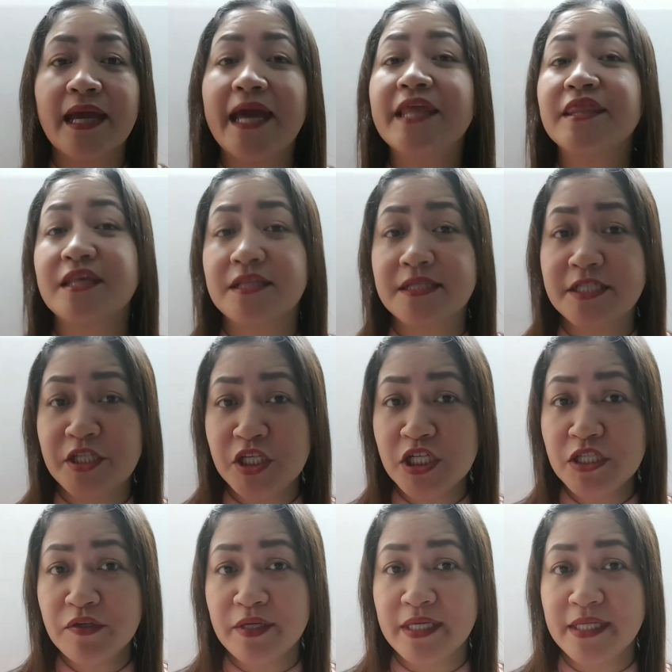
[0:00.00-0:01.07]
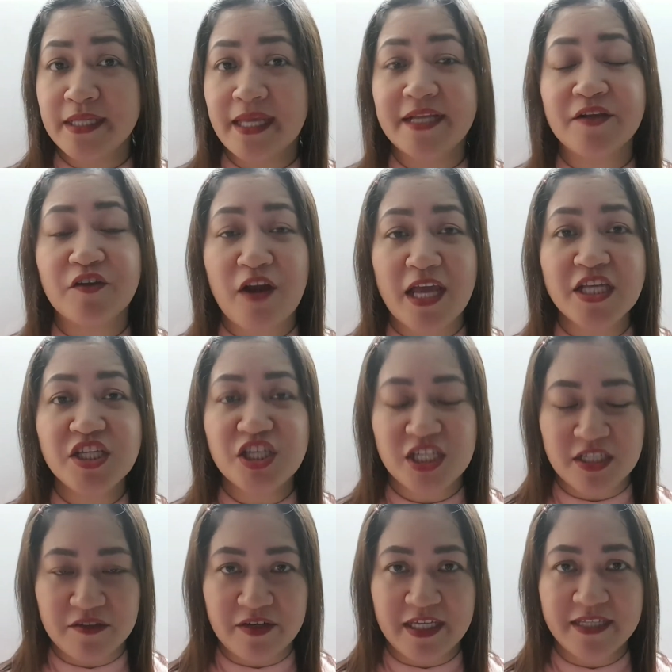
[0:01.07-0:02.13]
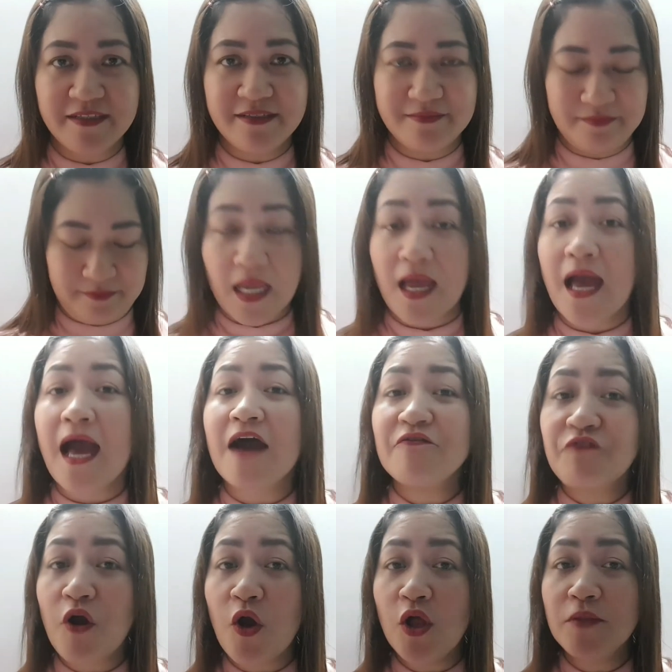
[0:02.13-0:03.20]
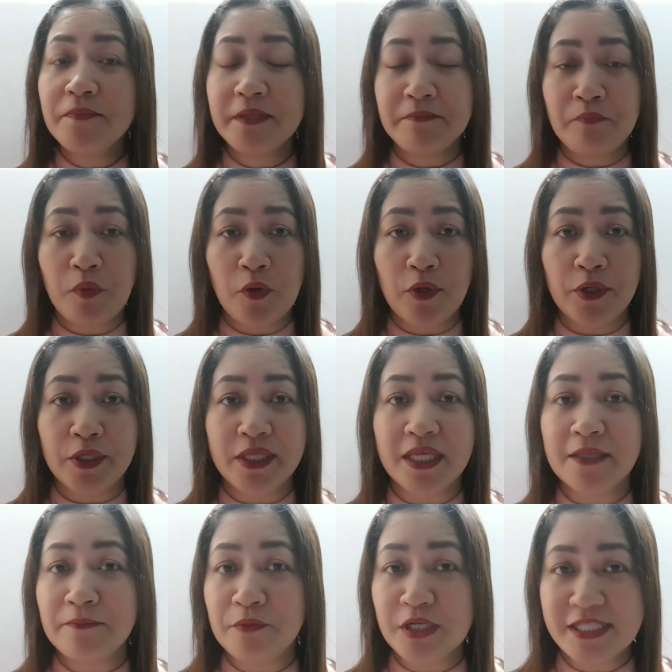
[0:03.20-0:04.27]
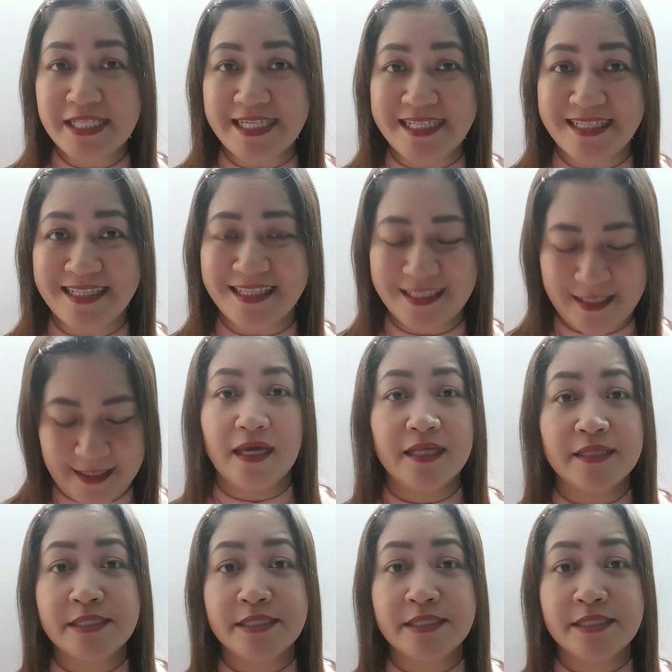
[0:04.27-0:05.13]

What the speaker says: and the children and grandchildren have all been born in Britain, and